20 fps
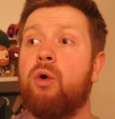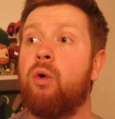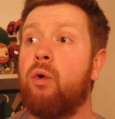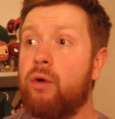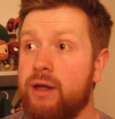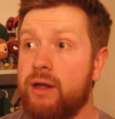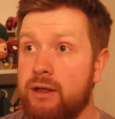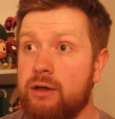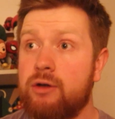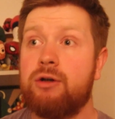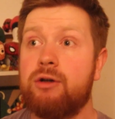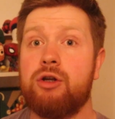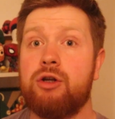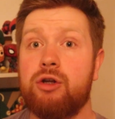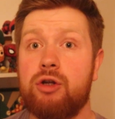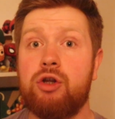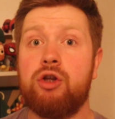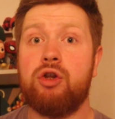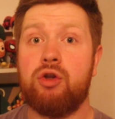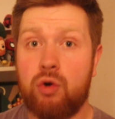oi,
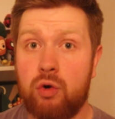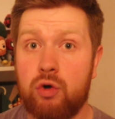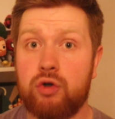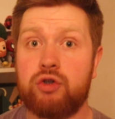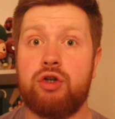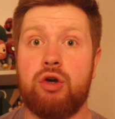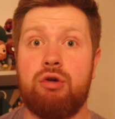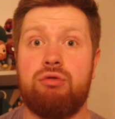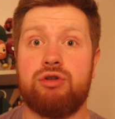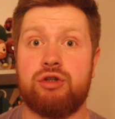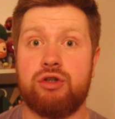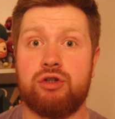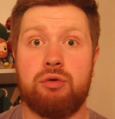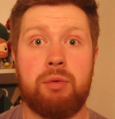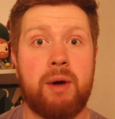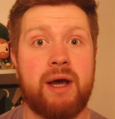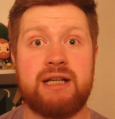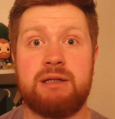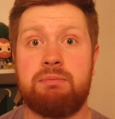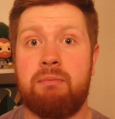you're Susan
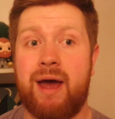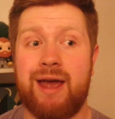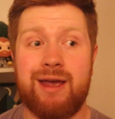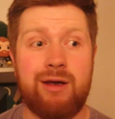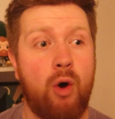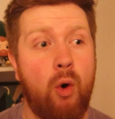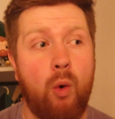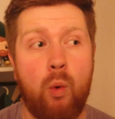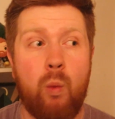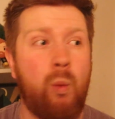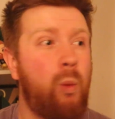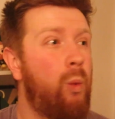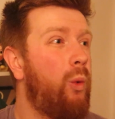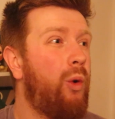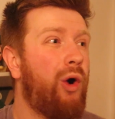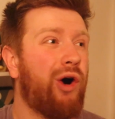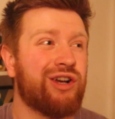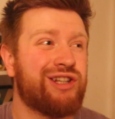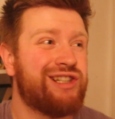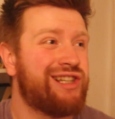Twist, mate.
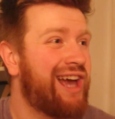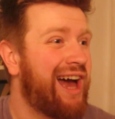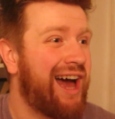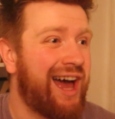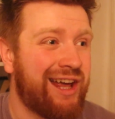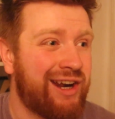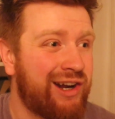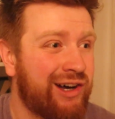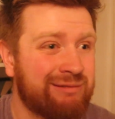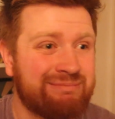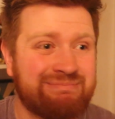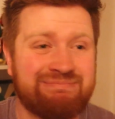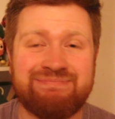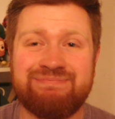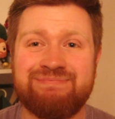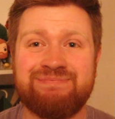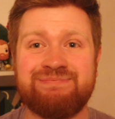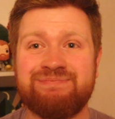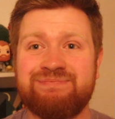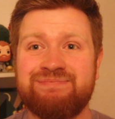What's going on?
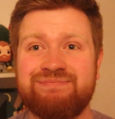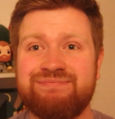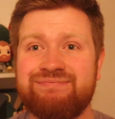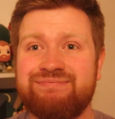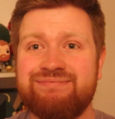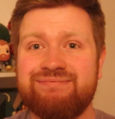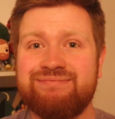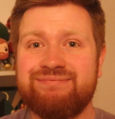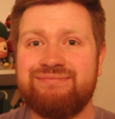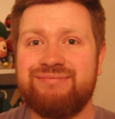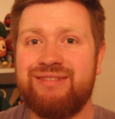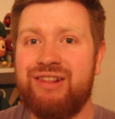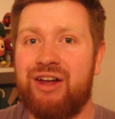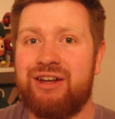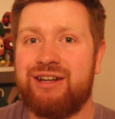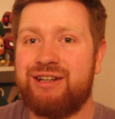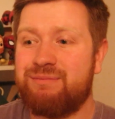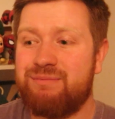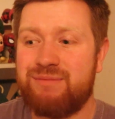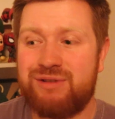
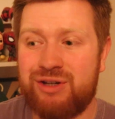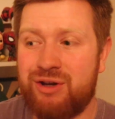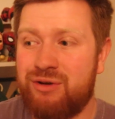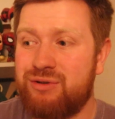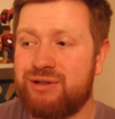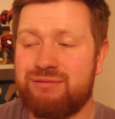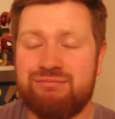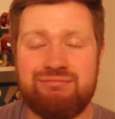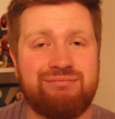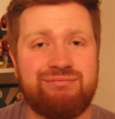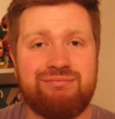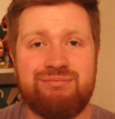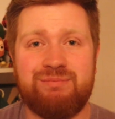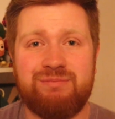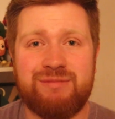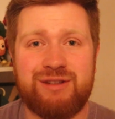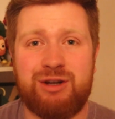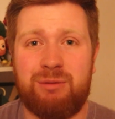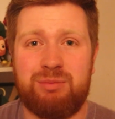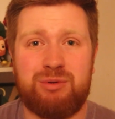Like, Susan,
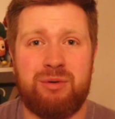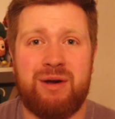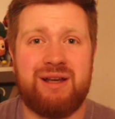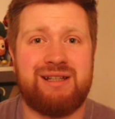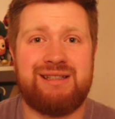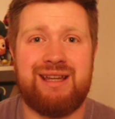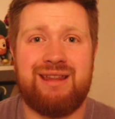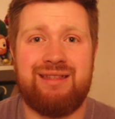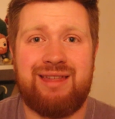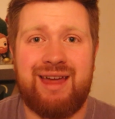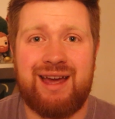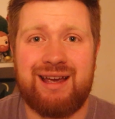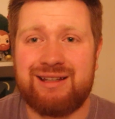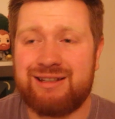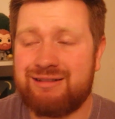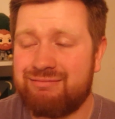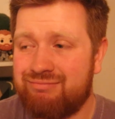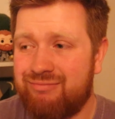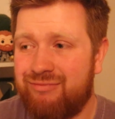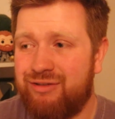stop twisting
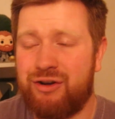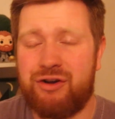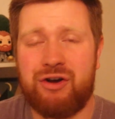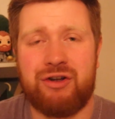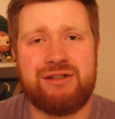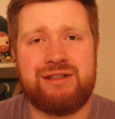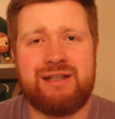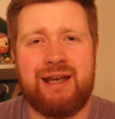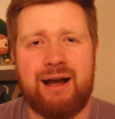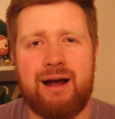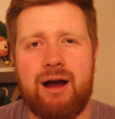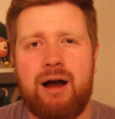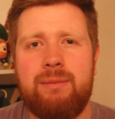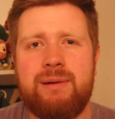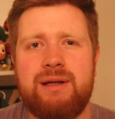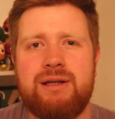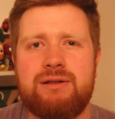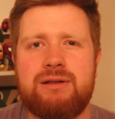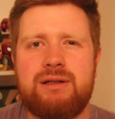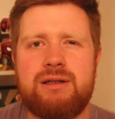things, for God's sake. I'll
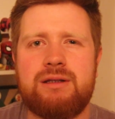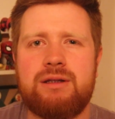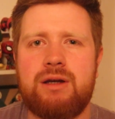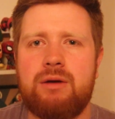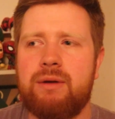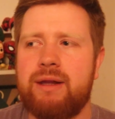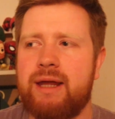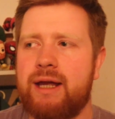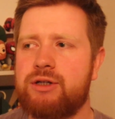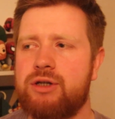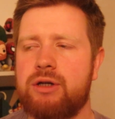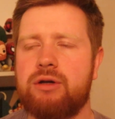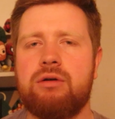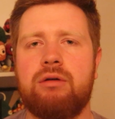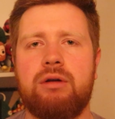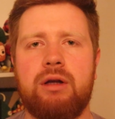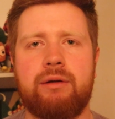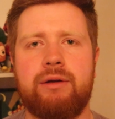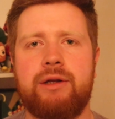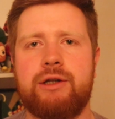be interested to know what they actually
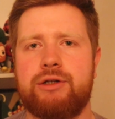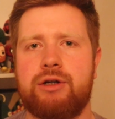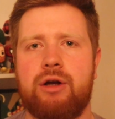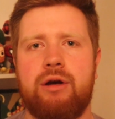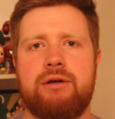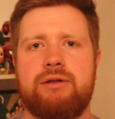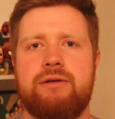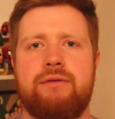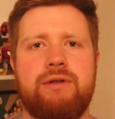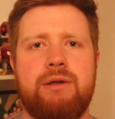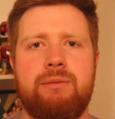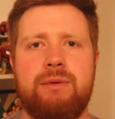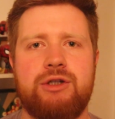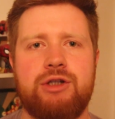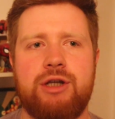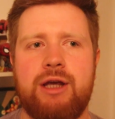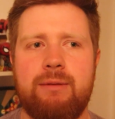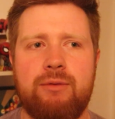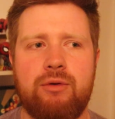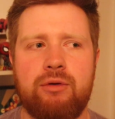call her in the show, because obviously we
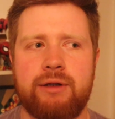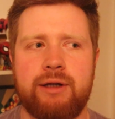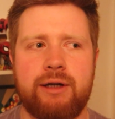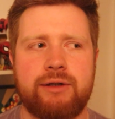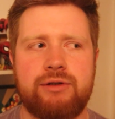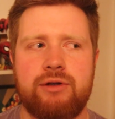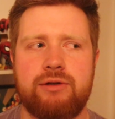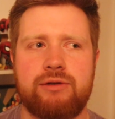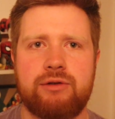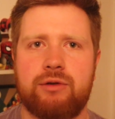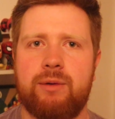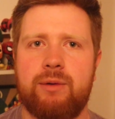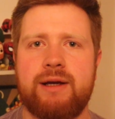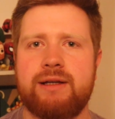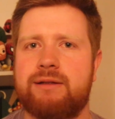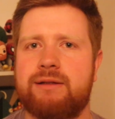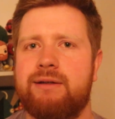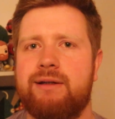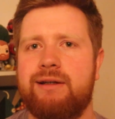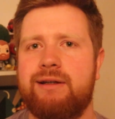just keep calling her Susan
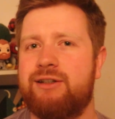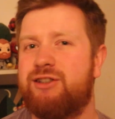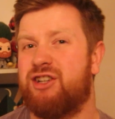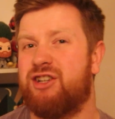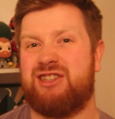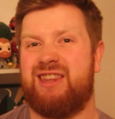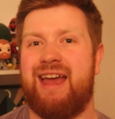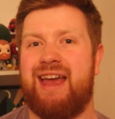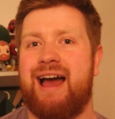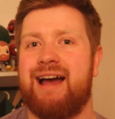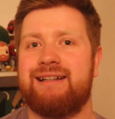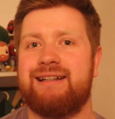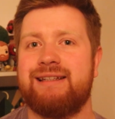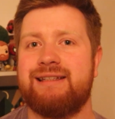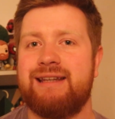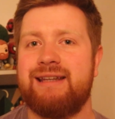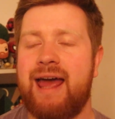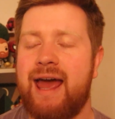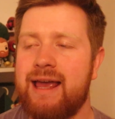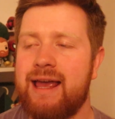Twist. It's just the
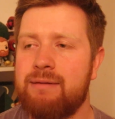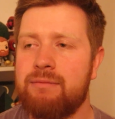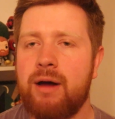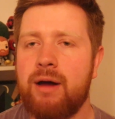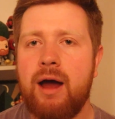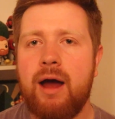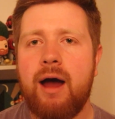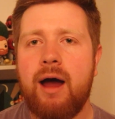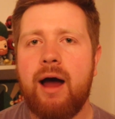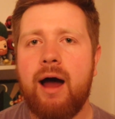actor's name.